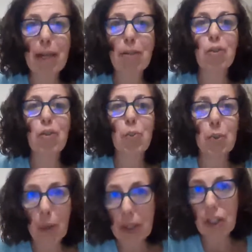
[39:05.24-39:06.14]
and patterns that
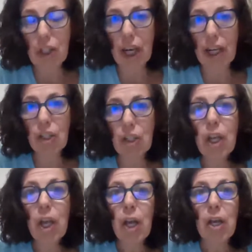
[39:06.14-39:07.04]
we want to change.
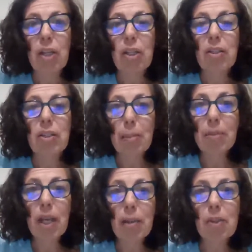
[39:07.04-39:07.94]

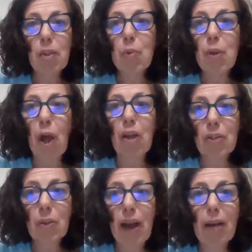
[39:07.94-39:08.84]
Sometimes, though, we
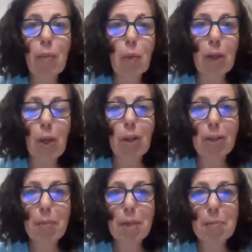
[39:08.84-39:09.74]
also have what we call
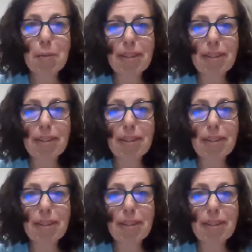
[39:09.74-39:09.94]
limiting